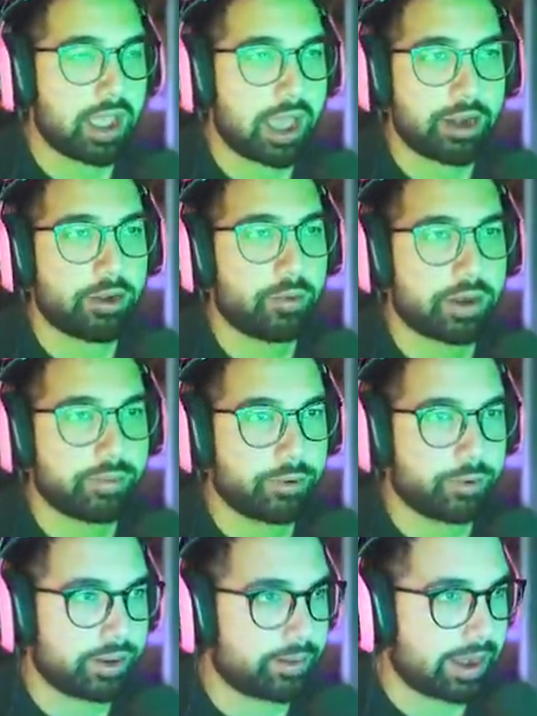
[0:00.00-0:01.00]
I don't know what I'm
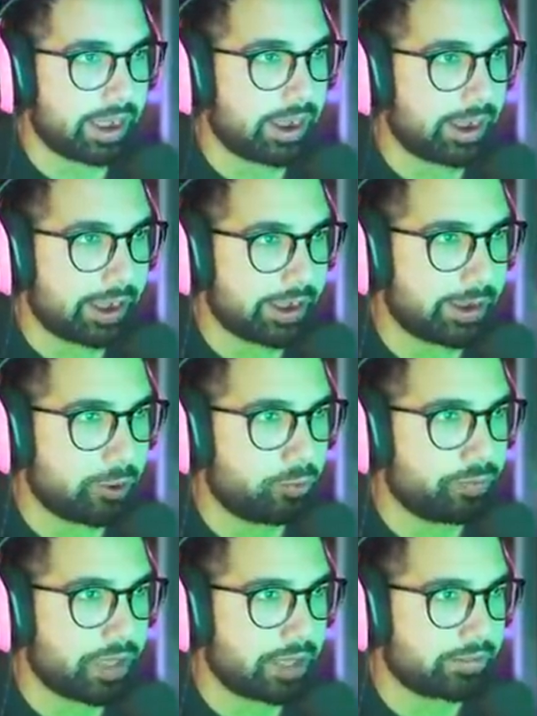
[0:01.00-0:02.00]
doing. I I, I hope
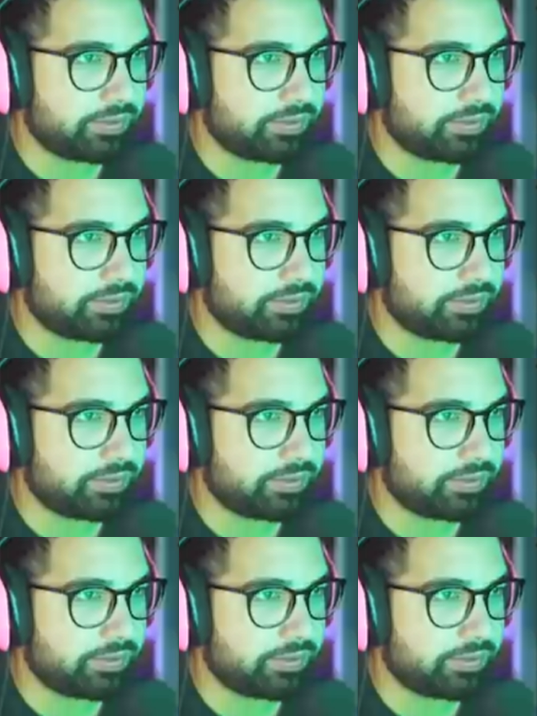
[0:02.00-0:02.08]
that